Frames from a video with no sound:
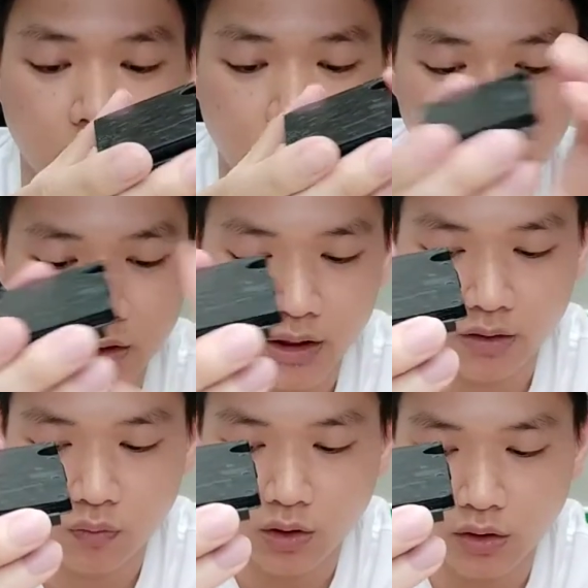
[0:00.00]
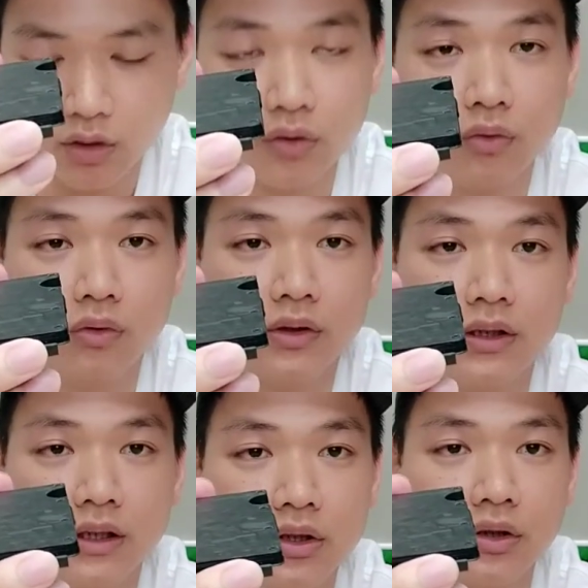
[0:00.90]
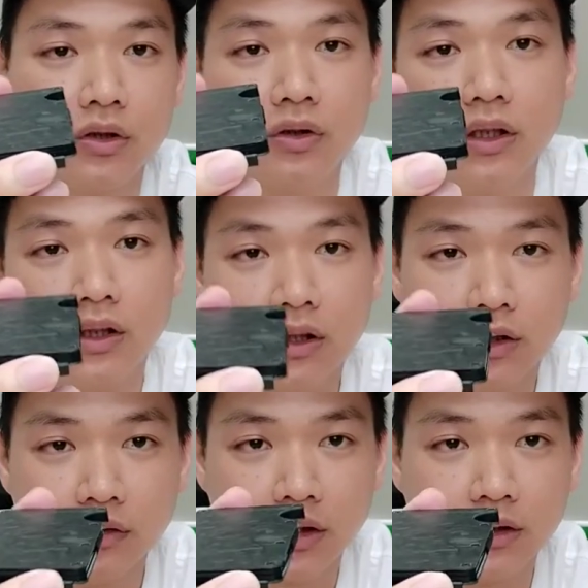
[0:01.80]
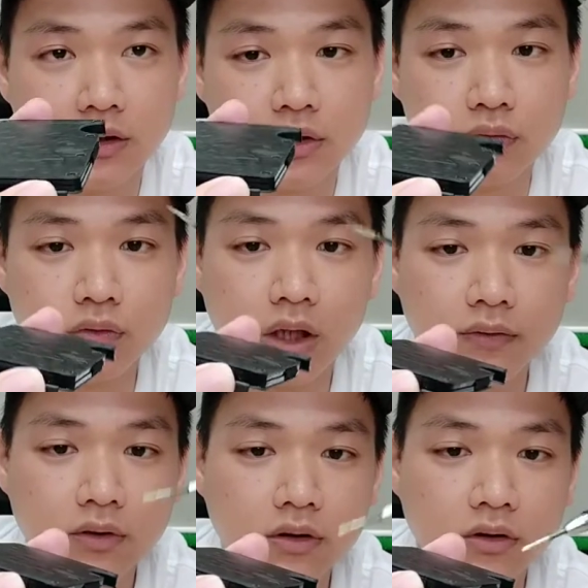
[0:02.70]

Then what you need to do is just you need the screwdriver.